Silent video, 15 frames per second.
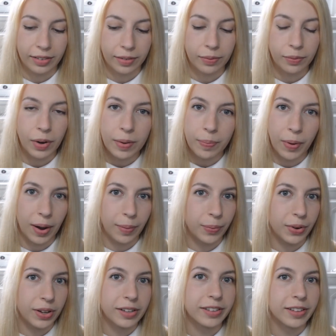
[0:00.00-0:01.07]
Ray
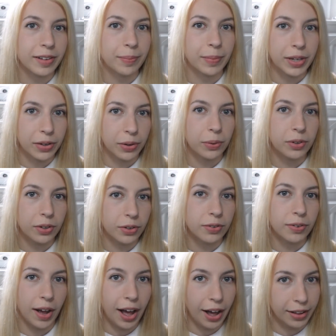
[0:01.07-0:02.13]
Bradbury is like my go-to
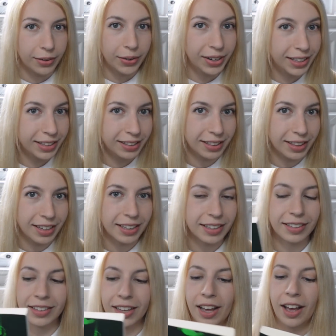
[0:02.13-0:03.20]
for Halloween
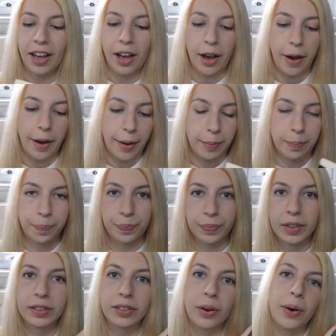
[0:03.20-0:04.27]
things.
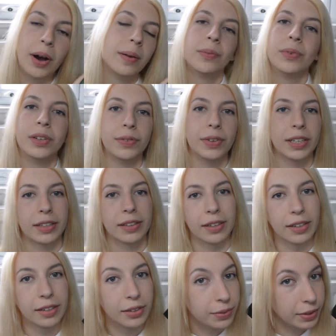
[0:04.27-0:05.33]
So I'm really
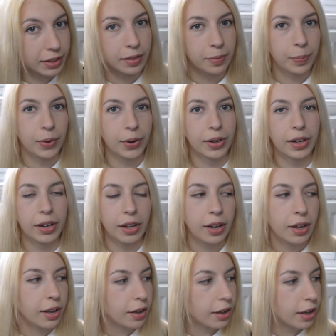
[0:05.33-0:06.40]
excited to read this book
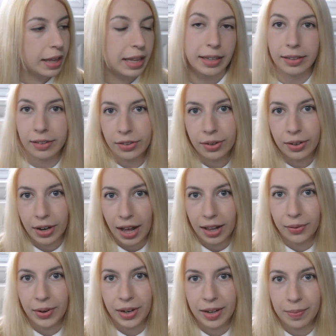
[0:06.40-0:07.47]
during
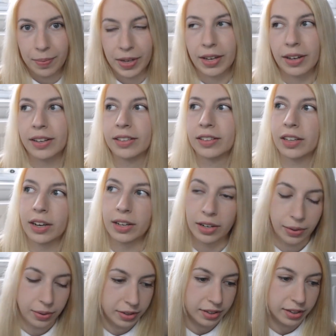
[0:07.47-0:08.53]
Halloween because I
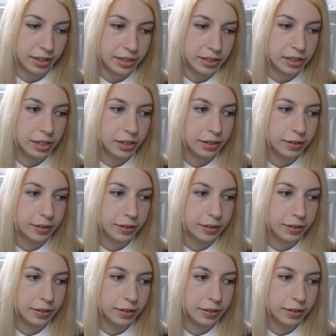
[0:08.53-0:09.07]
know it's like